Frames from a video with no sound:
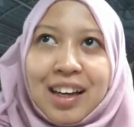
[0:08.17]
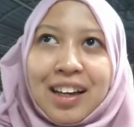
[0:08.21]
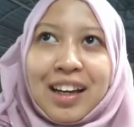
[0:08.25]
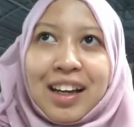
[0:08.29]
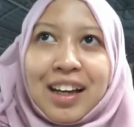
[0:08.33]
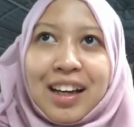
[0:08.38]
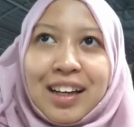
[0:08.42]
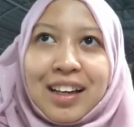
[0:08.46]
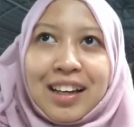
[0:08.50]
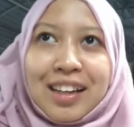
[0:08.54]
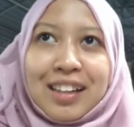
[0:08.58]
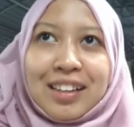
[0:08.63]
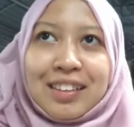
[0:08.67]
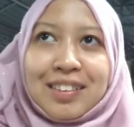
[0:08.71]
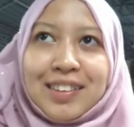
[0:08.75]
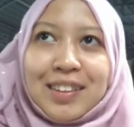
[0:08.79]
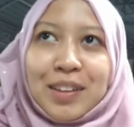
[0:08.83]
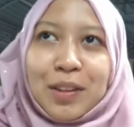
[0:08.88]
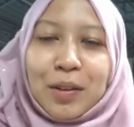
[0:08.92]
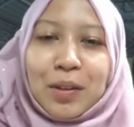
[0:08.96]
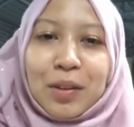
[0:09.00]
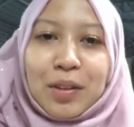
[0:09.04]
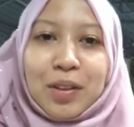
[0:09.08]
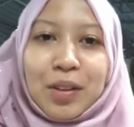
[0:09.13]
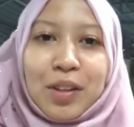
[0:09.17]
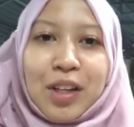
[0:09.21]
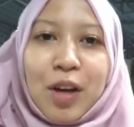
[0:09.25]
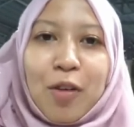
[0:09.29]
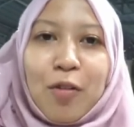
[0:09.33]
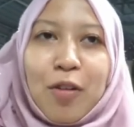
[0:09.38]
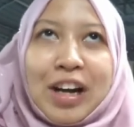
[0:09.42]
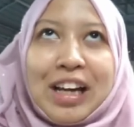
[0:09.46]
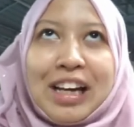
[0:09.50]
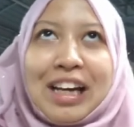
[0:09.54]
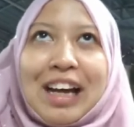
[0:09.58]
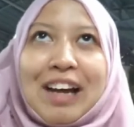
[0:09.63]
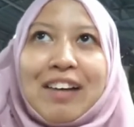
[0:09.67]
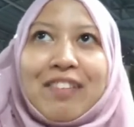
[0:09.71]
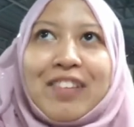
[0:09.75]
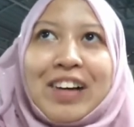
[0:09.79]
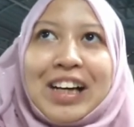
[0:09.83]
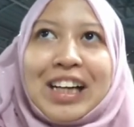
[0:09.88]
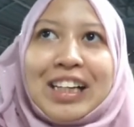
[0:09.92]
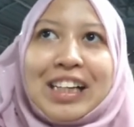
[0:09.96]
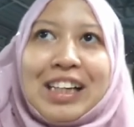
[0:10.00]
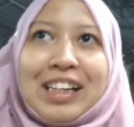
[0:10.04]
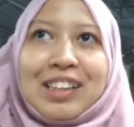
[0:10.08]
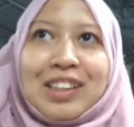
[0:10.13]
And so today what have
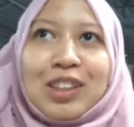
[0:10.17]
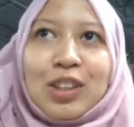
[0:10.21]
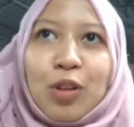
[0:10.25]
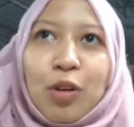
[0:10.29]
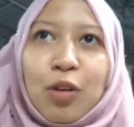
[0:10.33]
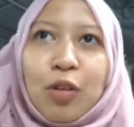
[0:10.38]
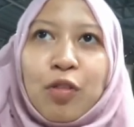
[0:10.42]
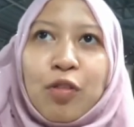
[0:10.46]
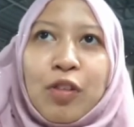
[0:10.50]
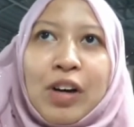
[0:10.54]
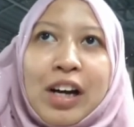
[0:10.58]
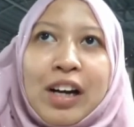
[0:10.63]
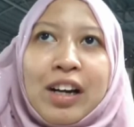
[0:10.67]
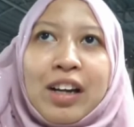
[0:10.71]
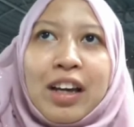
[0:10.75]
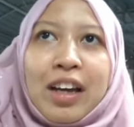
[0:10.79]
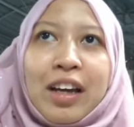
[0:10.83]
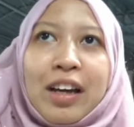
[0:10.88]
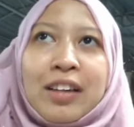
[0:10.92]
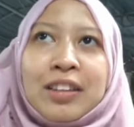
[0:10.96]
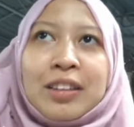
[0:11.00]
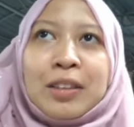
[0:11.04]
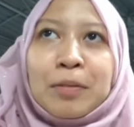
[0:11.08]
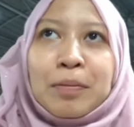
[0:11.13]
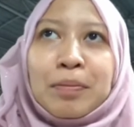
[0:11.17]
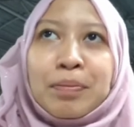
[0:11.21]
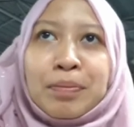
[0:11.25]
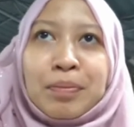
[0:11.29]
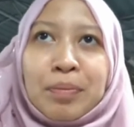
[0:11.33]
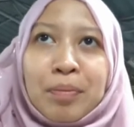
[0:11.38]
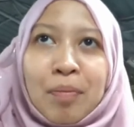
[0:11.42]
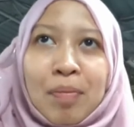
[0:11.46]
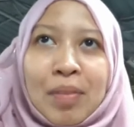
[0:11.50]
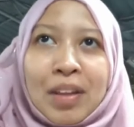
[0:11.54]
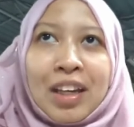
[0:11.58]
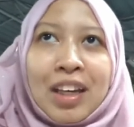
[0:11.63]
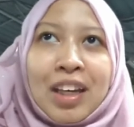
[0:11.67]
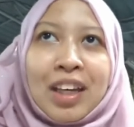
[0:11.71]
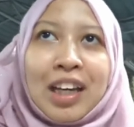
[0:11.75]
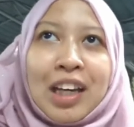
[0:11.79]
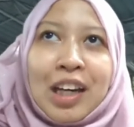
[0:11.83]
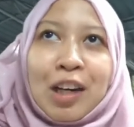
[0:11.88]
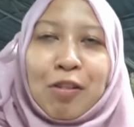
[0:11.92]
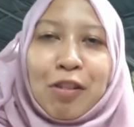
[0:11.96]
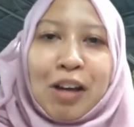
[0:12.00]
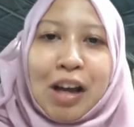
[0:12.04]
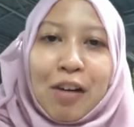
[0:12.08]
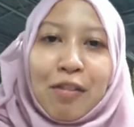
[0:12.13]
I done so far is
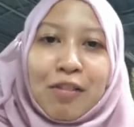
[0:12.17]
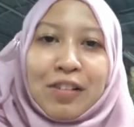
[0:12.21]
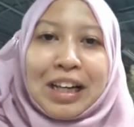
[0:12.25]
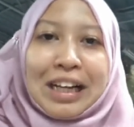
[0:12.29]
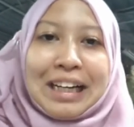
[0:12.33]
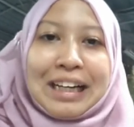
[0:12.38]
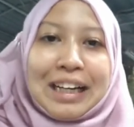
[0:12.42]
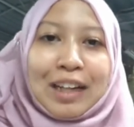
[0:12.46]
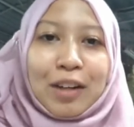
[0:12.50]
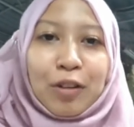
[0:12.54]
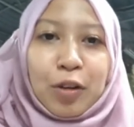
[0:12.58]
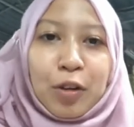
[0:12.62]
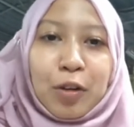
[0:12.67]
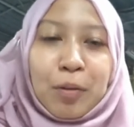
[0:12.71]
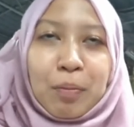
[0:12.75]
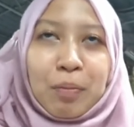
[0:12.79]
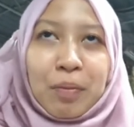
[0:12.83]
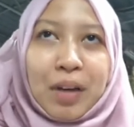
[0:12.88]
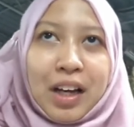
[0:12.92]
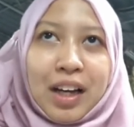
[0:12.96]
we have done a group